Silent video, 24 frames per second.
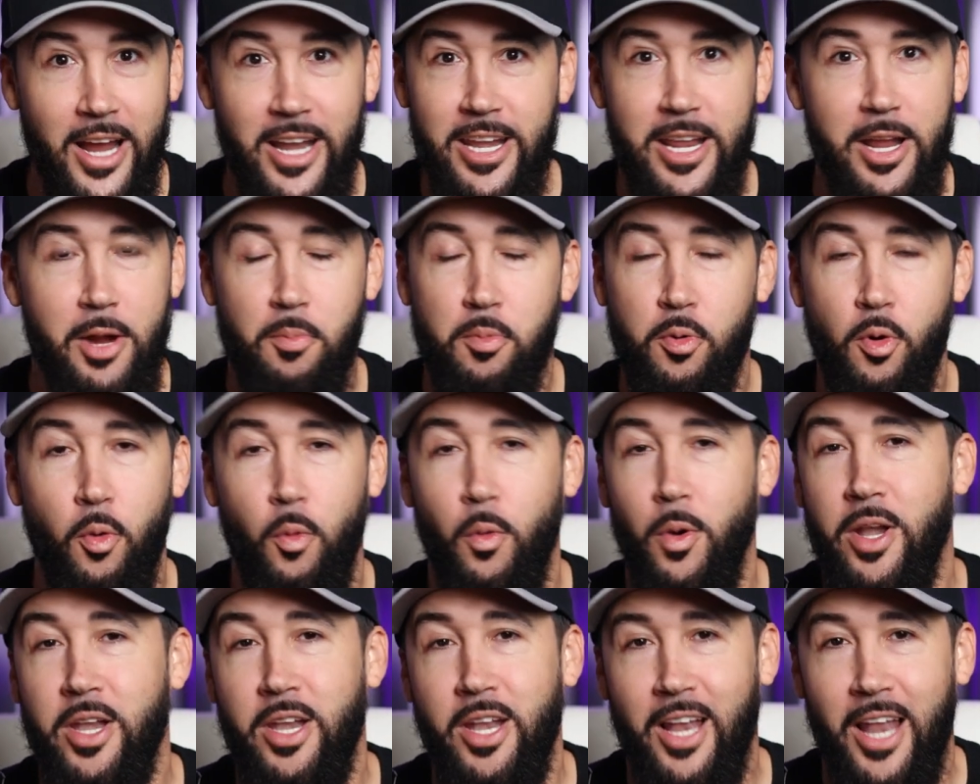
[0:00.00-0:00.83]
and the emperor
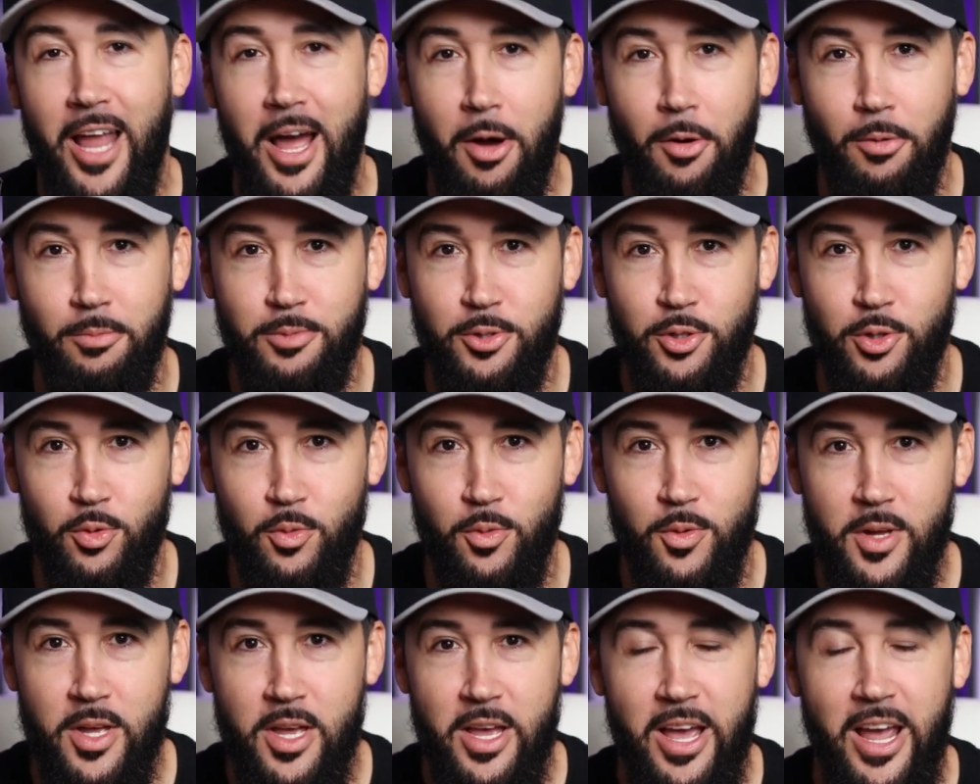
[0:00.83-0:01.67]
wouldn't allow him to.
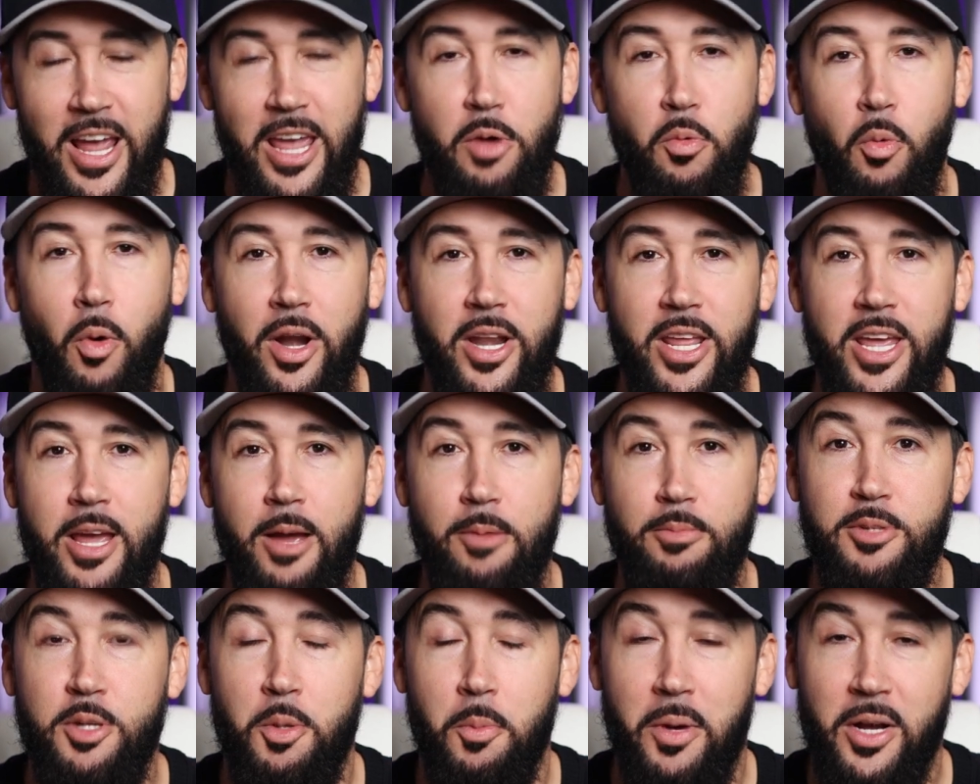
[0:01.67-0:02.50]
He wanted
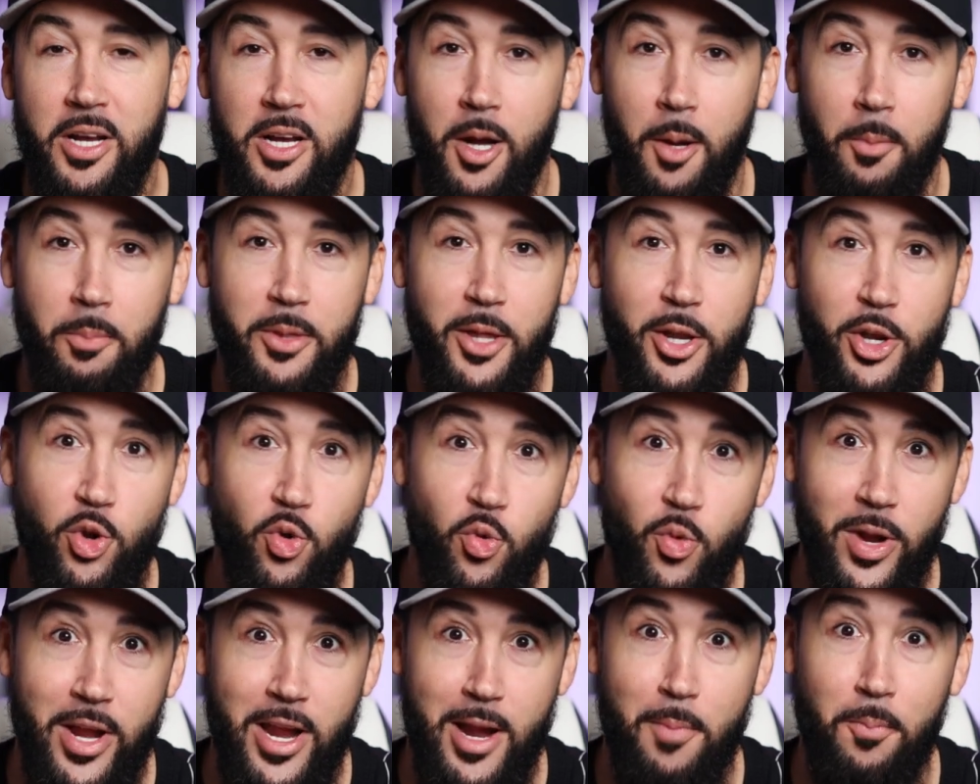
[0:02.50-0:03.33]
him to become the
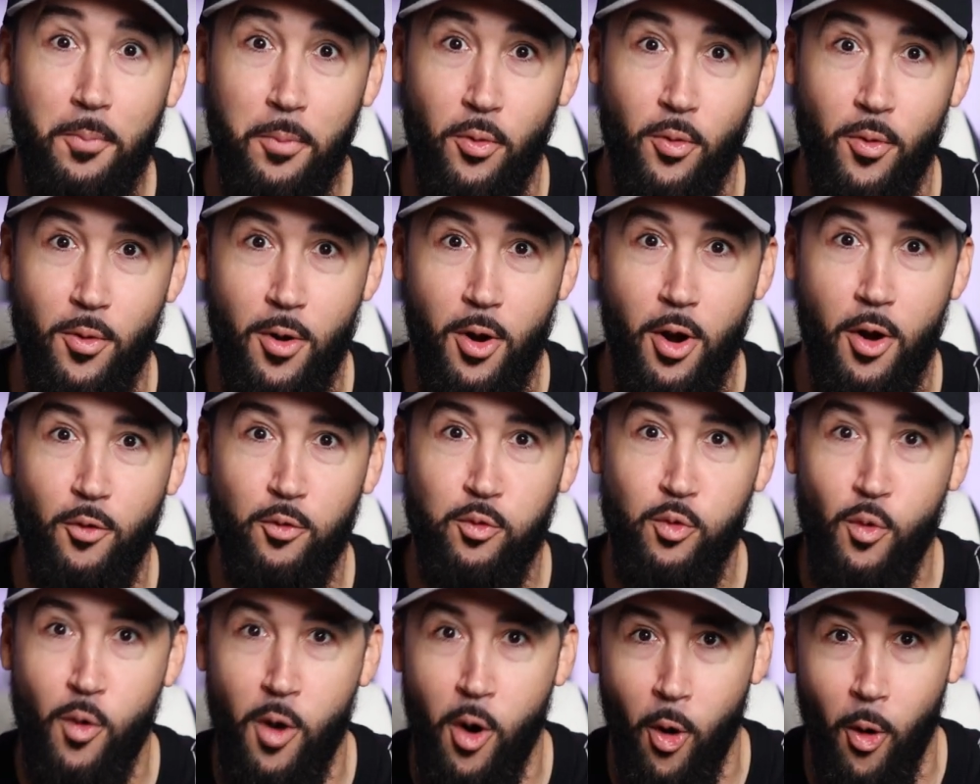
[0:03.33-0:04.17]
new emperor
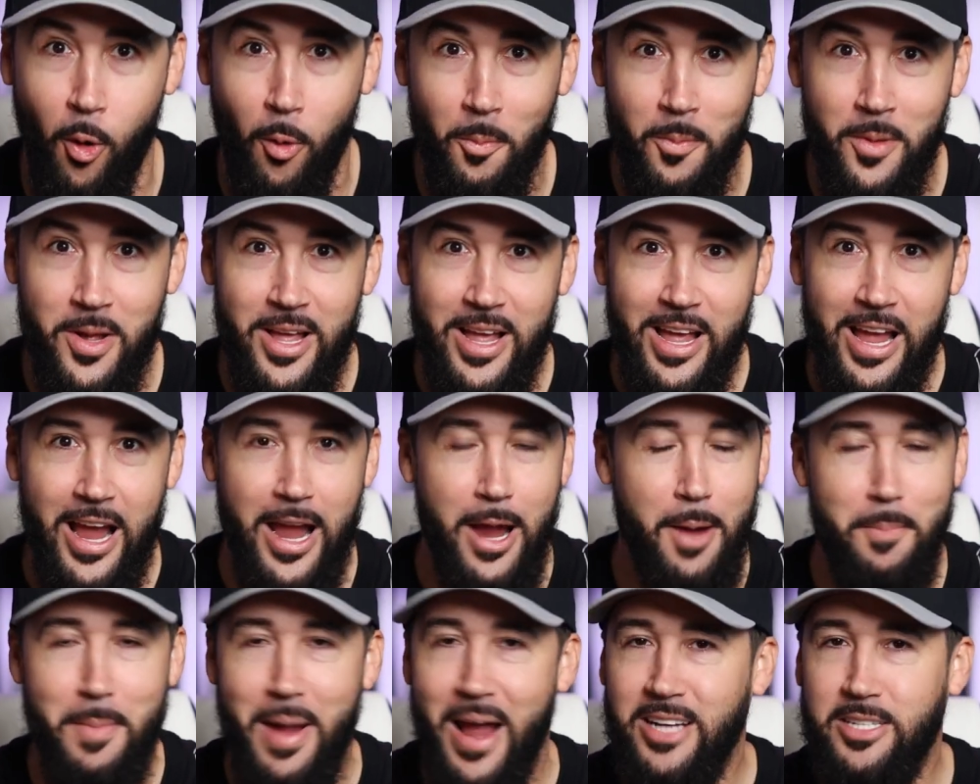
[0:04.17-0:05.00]
of Rome,
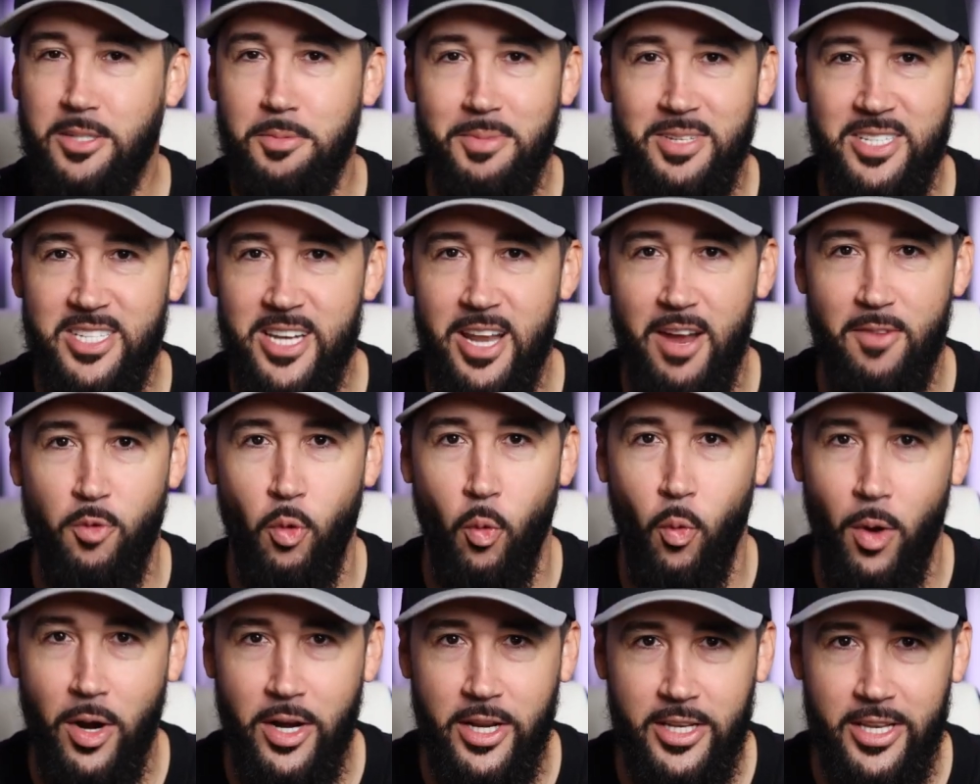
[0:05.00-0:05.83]
and Maximus never
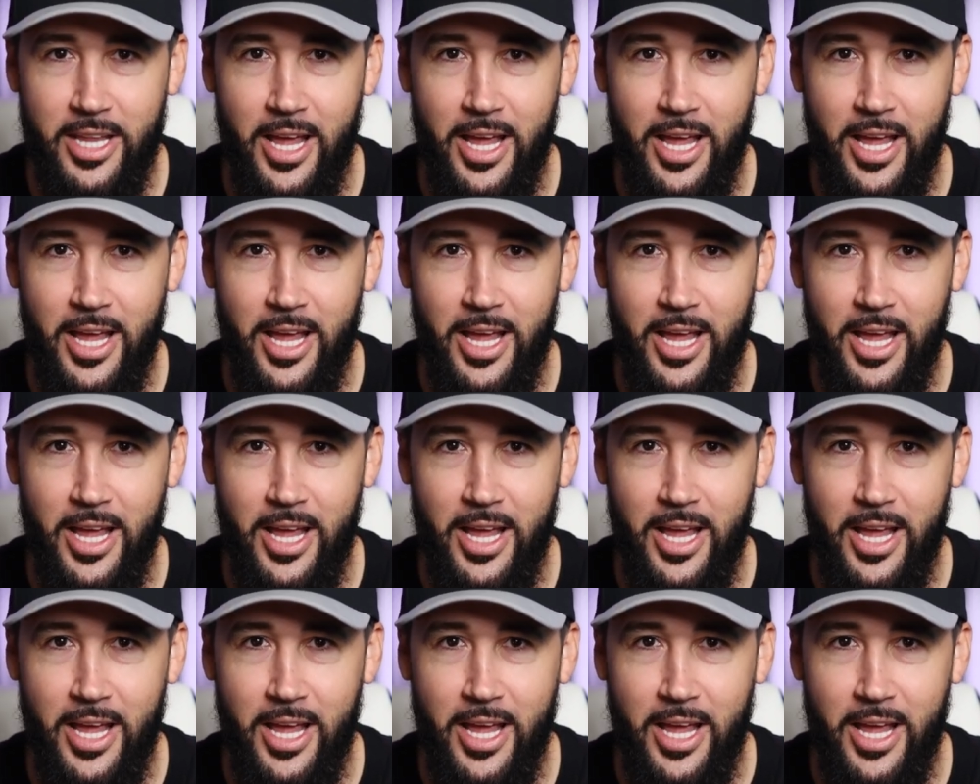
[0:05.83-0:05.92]
wanted